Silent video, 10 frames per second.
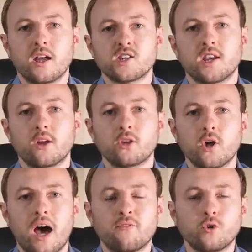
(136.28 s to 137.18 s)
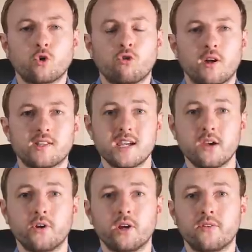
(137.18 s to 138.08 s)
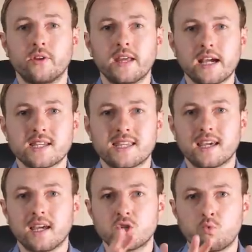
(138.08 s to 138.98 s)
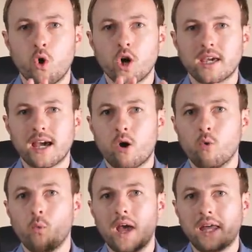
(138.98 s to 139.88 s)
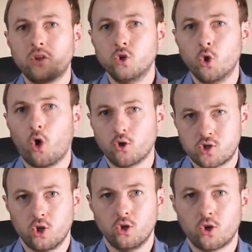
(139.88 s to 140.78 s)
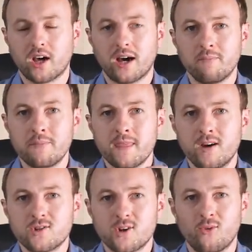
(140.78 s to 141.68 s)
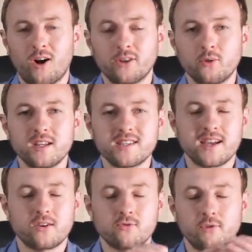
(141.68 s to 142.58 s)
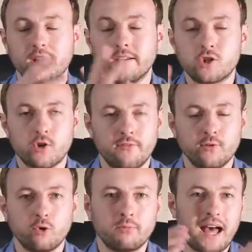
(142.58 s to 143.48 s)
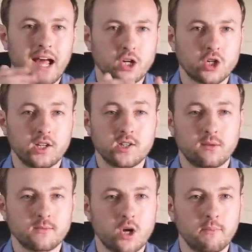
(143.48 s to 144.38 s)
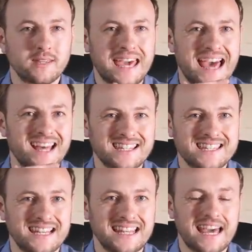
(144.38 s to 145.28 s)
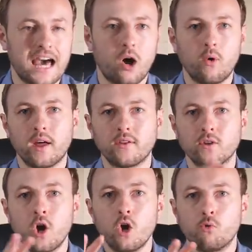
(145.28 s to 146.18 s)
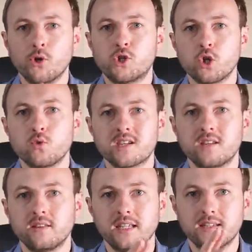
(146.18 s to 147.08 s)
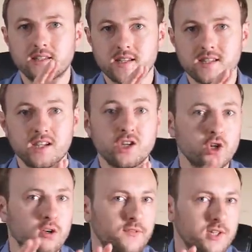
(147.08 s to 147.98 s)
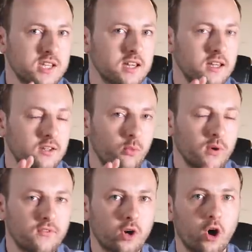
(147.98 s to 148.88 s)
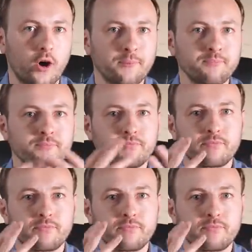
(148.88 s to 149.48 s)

Okay, so now that you have your criteria, the next thing is working out where not to look at. So I know this sounds really trivial, but actually sometimes cancelling out and reducing the decision fatigue that we've got